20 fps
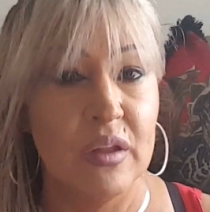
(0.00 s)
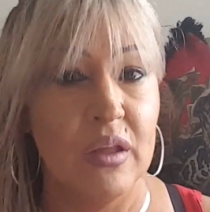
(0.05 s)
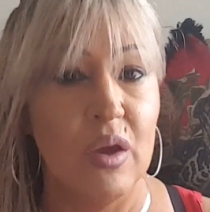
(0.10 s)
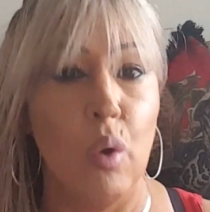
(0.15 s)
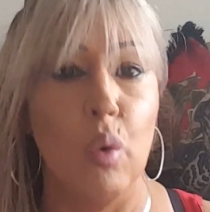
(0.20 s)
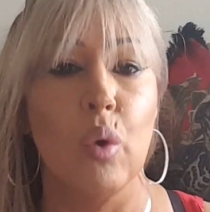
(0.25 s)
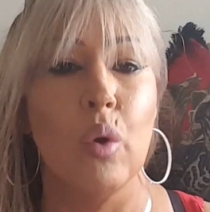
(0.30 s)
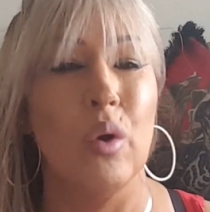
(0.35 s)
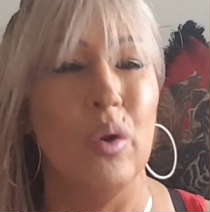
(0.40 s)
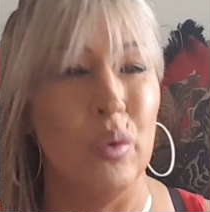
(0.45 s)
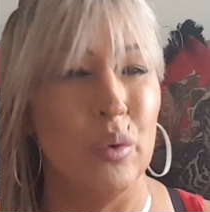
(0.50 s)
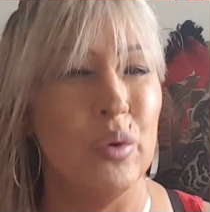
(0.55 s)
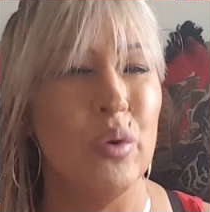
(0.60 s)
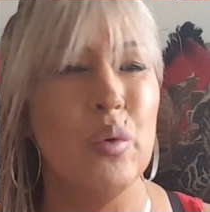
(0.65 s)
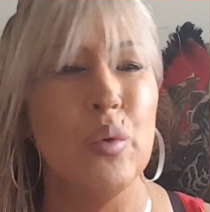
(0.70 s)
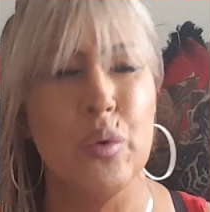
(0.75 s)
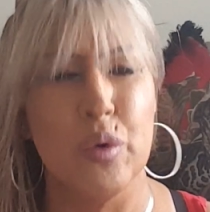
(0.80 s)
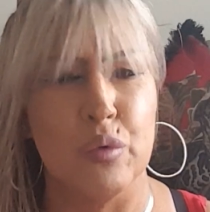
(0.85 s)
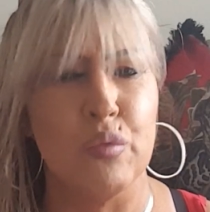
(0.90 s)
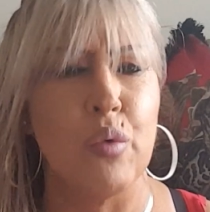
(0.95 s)
or
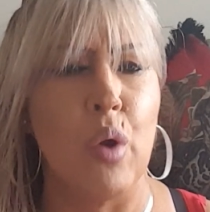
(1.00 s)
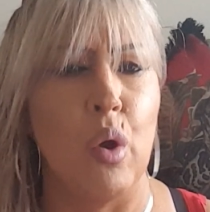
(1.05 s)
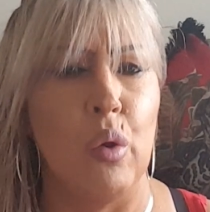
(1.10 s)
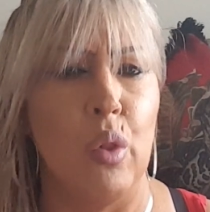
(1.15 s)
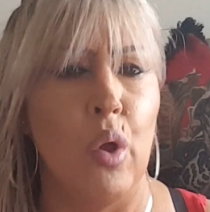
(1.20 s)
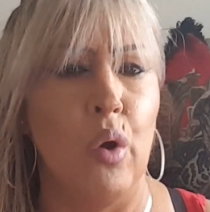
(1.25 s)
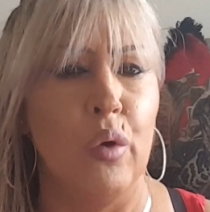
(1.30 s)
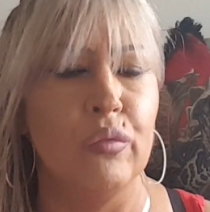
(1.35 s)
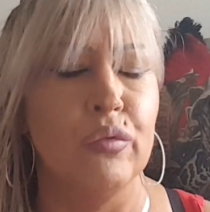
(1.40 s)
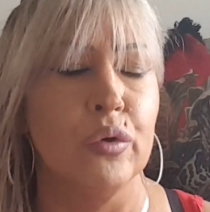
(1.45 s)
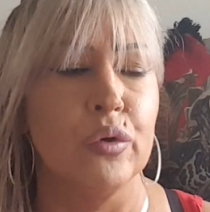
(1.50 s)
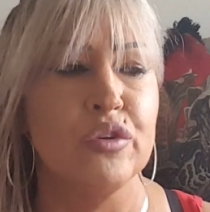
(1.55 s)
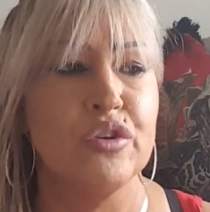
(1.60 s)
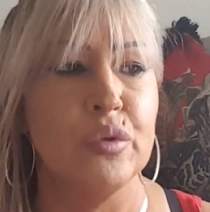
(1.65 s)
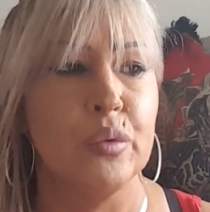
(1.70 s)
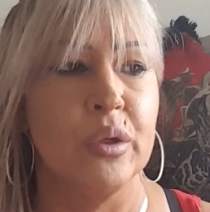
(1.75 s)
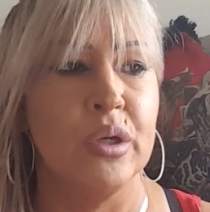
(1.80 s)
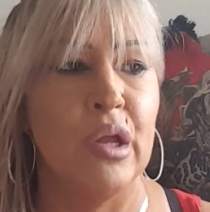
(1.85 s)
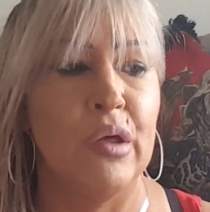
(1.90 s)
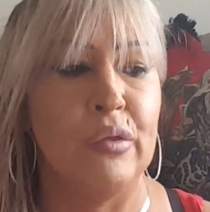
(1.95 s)
roll over
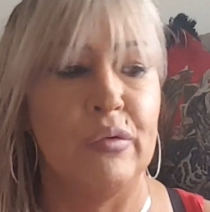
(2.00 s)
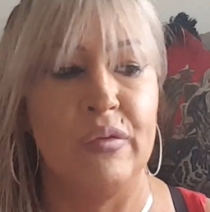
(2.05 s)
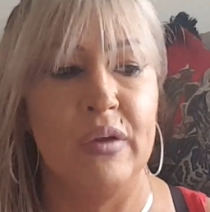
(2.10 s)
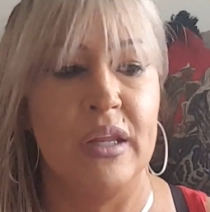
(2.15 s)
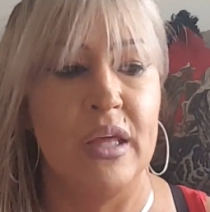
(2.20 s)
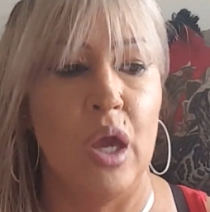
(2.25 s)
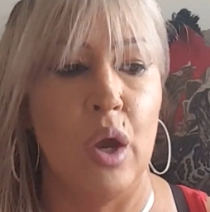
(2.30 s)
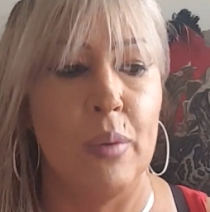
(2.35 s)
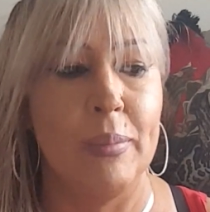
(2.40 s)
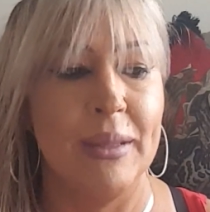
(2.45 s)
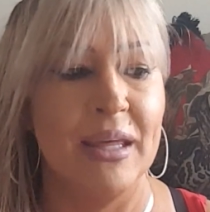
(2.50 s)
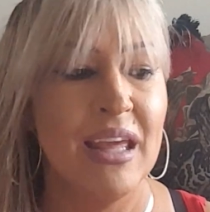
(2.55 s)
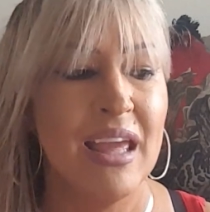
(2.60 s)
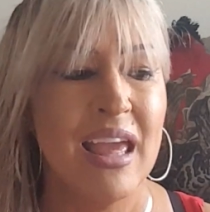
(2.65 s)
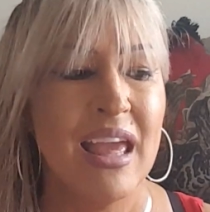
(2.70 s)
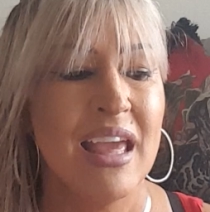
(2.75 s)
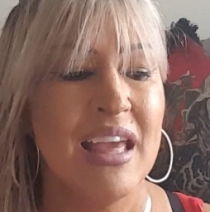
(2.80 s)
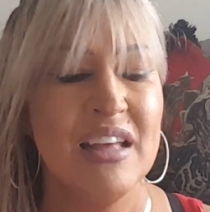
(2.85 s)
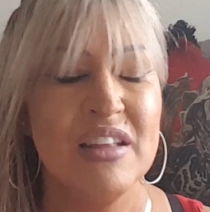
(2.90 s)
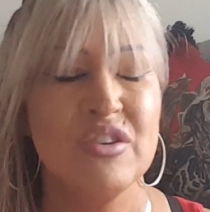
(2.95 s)
to another video, but
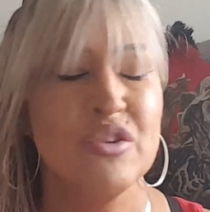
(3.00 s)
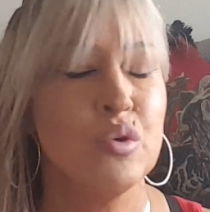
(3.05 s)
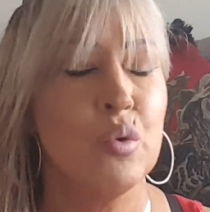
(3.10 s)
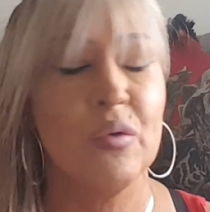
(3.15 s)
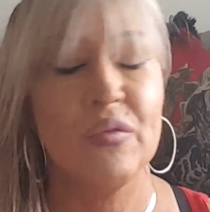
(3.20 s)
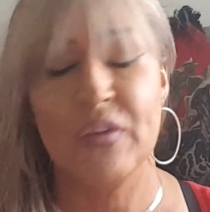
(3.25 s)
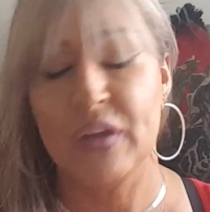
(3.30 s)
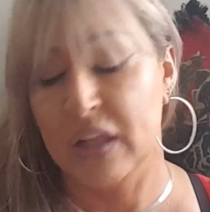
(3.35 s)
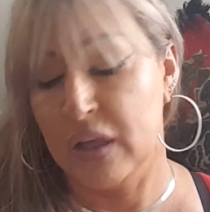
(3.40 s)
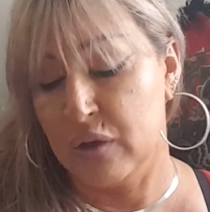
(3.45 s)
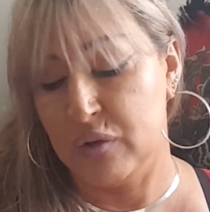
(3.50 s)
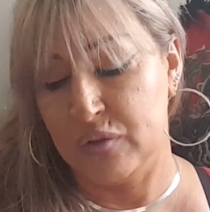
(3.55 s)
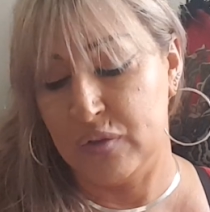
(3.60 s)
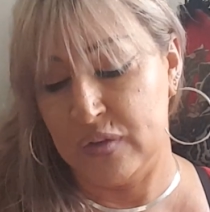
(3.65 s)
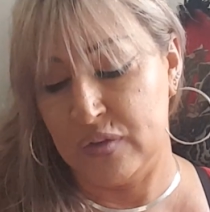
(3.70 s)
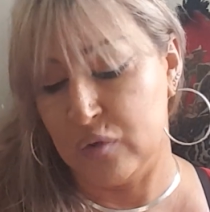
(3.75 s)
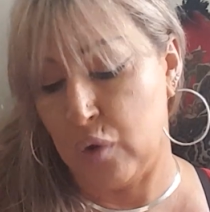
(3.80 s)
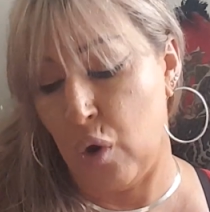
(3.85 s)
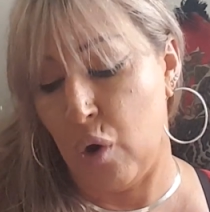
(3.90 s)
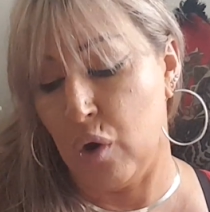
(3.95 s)
short videos
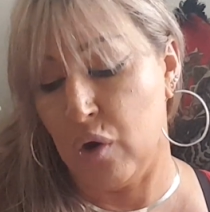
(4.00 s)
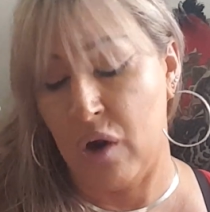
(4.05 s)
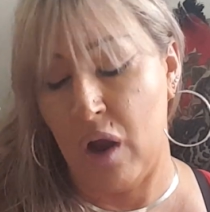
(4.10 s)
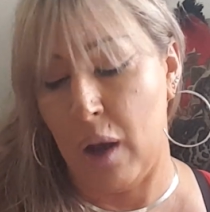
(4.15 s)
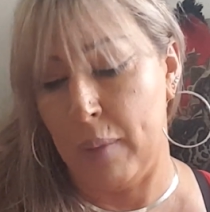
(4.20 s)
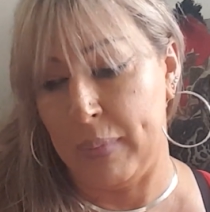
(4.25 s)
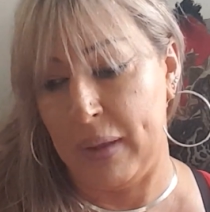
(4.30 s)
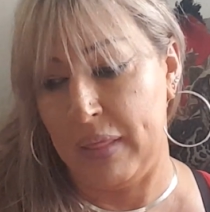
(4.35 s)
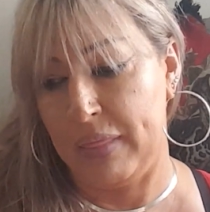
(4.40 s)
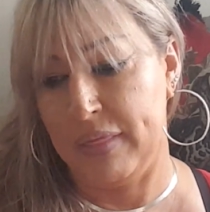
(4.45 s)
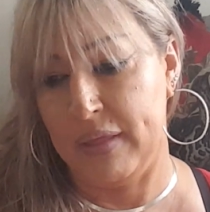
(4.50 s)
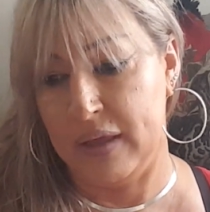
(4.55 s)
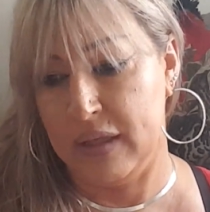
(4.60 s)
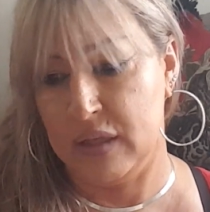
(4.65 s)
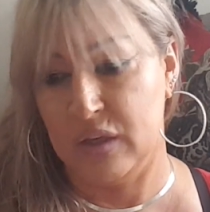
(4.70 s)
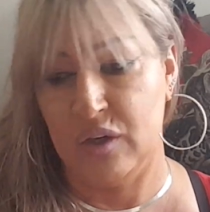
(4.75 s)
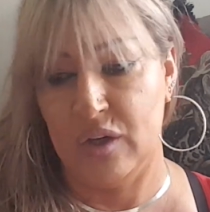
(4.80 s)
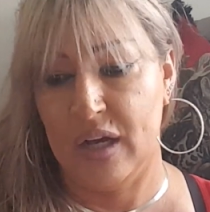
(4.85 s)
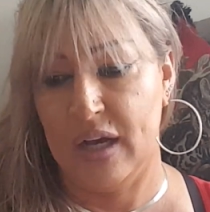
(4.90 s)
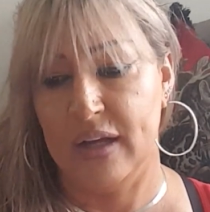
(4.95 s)
just are not my
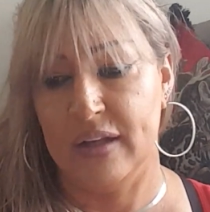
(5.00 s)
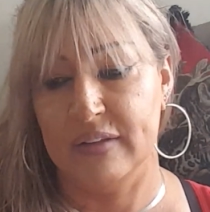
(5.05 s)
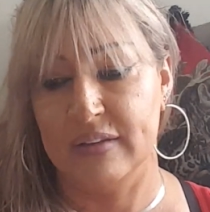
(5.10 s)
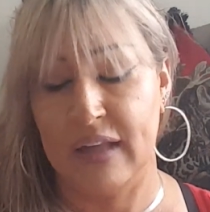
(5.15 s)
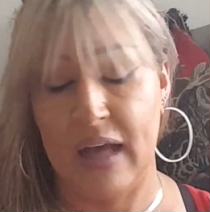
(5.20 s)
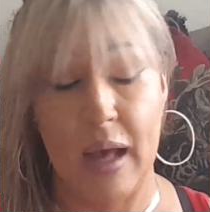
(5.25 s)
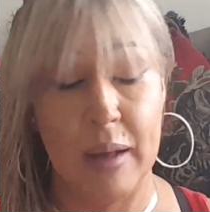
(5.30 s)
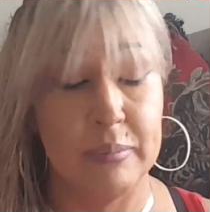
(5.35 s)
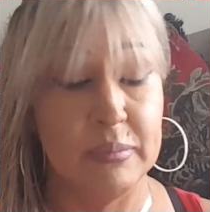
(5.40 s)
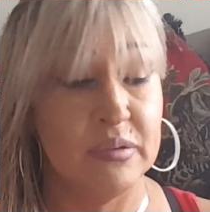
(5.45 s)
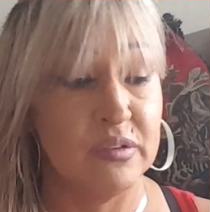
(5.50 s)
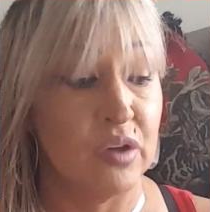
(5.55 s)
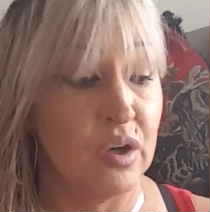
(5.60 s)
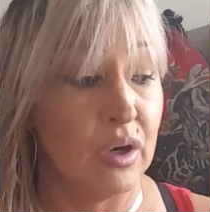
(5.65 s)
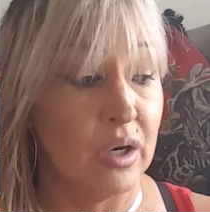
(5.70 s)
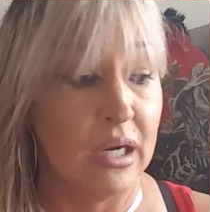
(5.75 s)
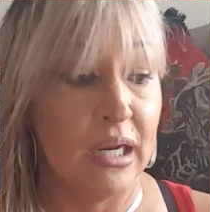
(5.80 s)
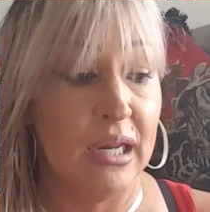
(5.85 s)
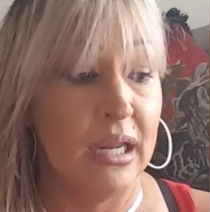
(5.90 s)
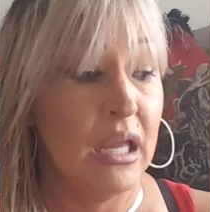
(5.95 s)
thing, you guys. I'm
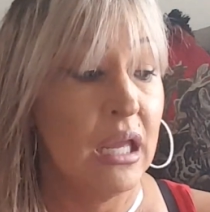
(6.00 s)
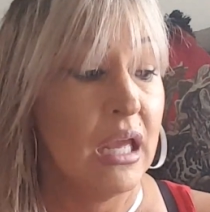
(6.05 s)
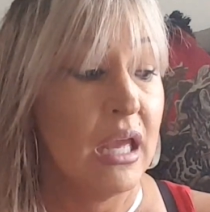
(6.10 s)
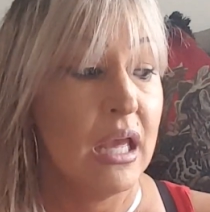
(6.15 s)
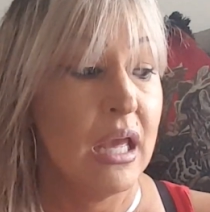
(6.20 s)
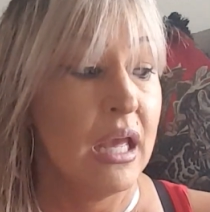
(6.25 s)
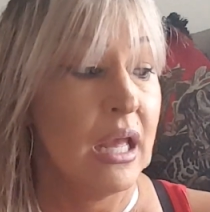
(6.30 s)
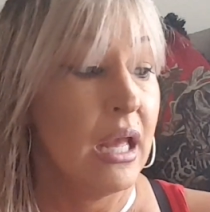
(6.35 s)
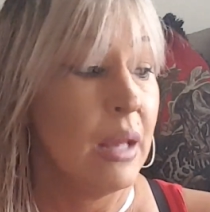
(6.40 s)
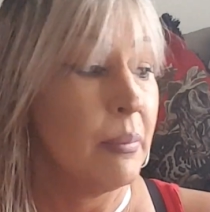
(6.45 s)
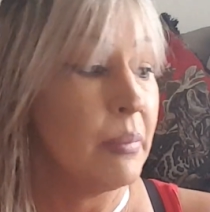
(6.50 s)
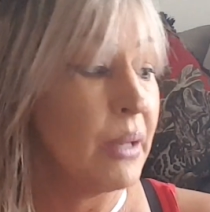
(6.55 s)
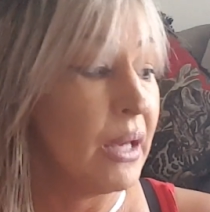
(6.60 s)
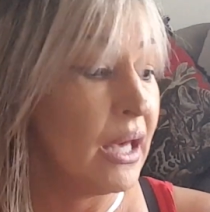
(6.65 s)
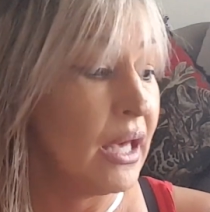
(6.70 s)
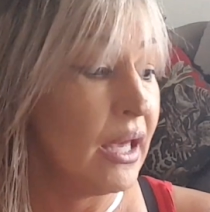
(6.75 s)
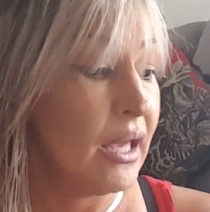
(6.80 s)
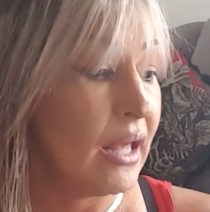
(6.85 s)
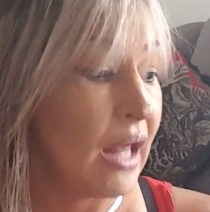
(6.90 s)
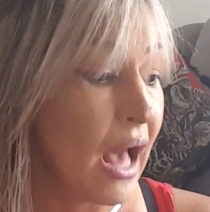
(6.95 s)
sorry,
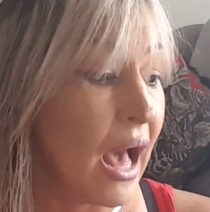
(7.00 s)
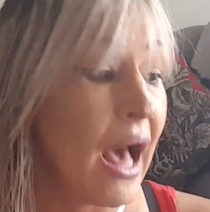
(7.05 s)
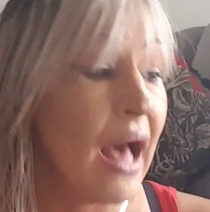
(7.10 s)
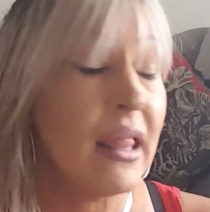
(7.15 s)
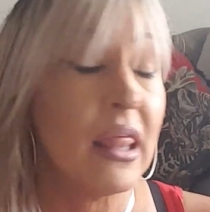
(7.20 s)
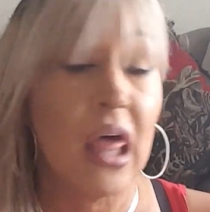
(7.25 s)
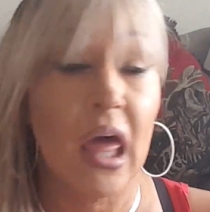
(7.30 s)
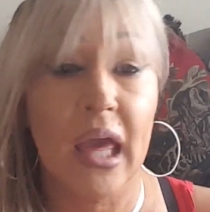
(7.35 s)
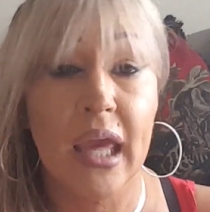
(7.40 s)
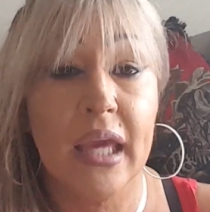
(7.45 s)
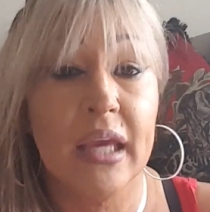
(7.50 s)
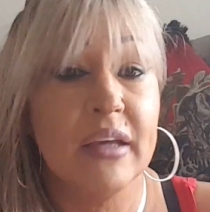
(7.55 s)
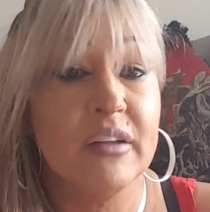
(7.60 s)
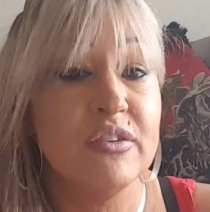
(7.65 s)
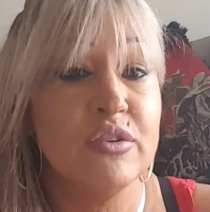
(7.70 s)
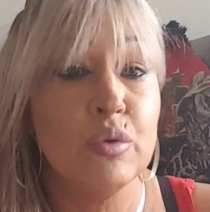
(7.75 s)
but I like